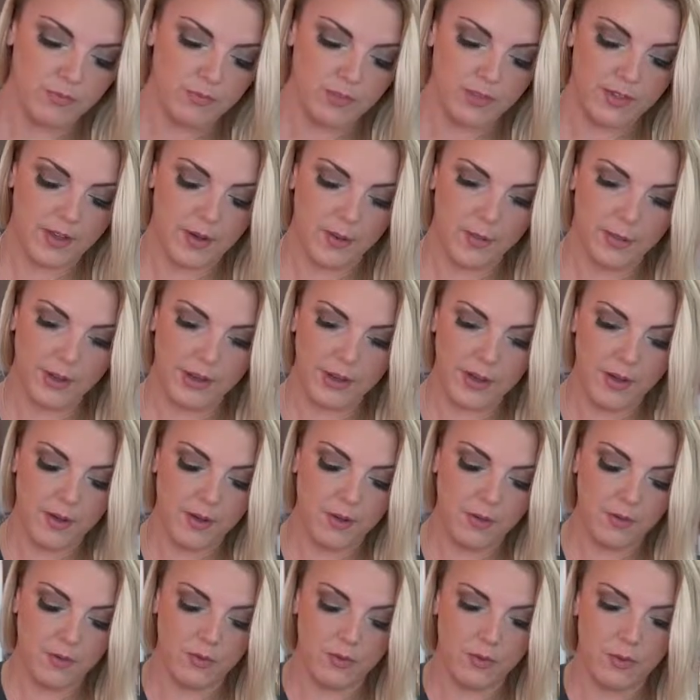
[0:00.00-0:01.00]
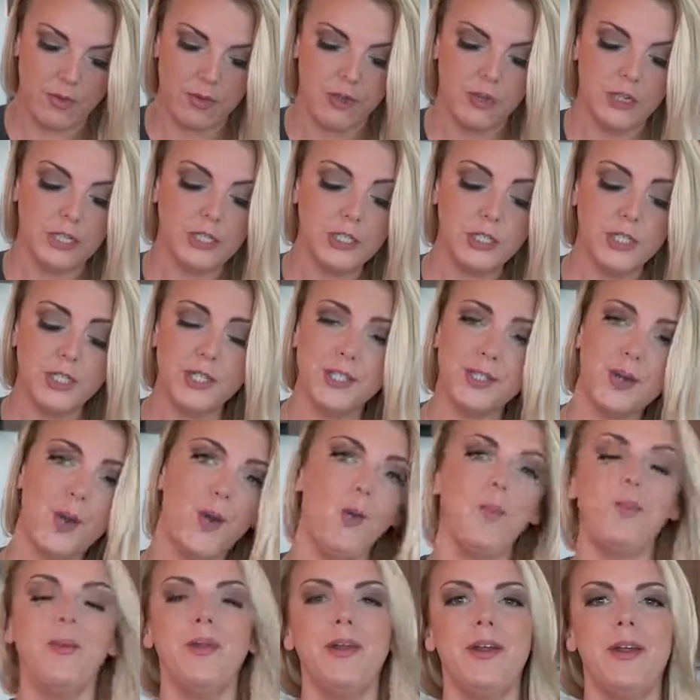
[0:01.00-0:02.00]
There we go. Just
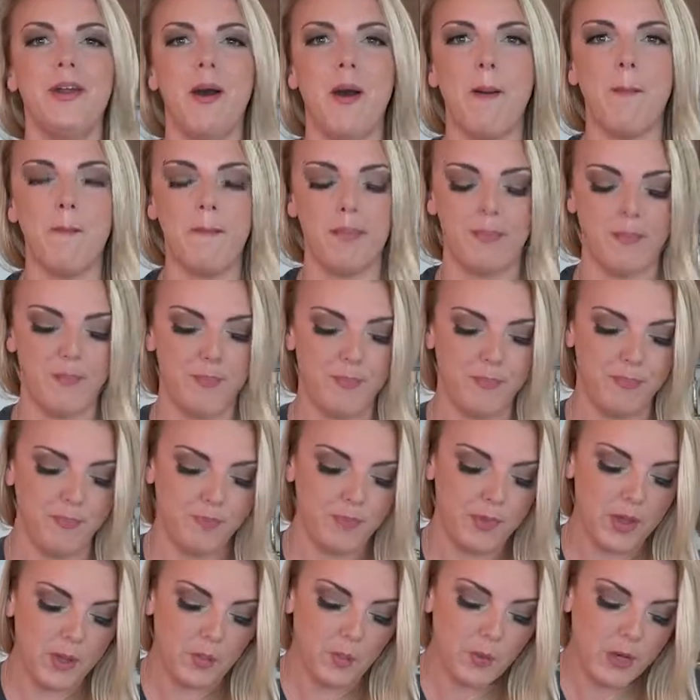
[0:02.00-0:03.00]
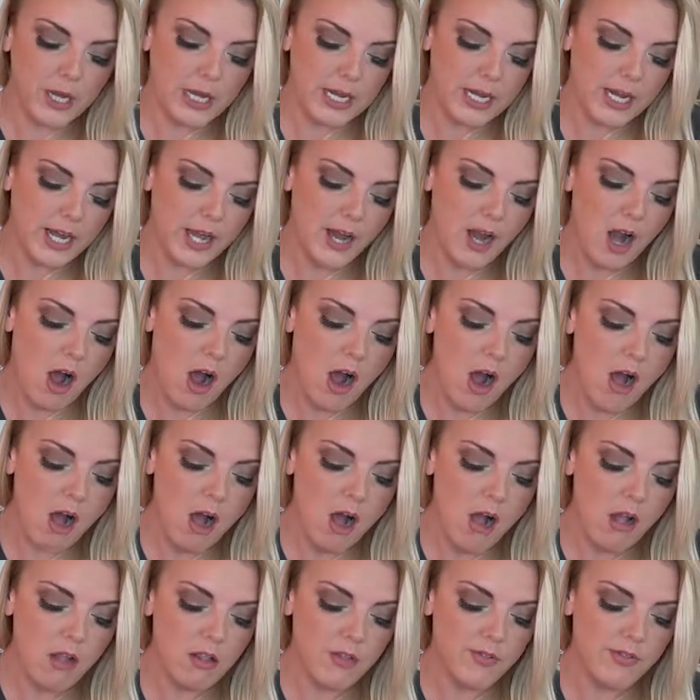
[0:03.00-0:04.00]
open it up and we're gonna get
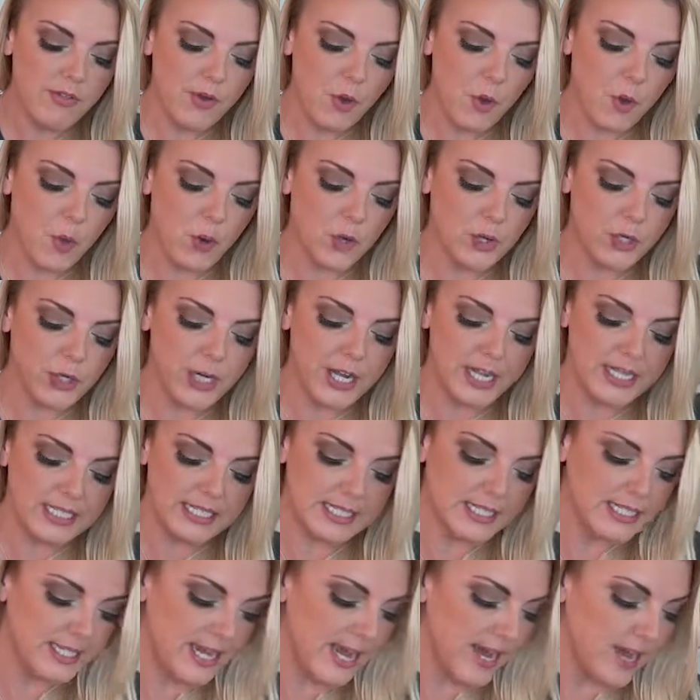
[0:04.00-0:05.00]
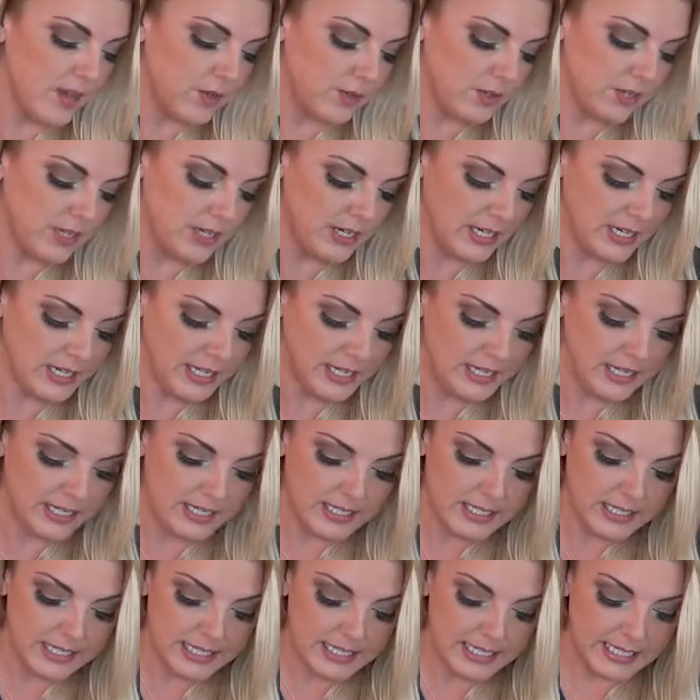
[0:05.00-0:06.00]
all of the courgettes down
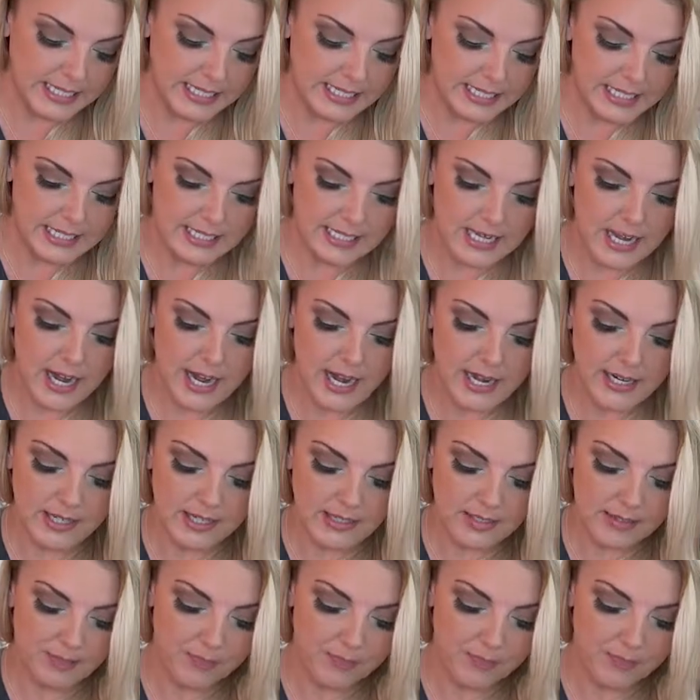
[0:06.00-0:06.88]
inside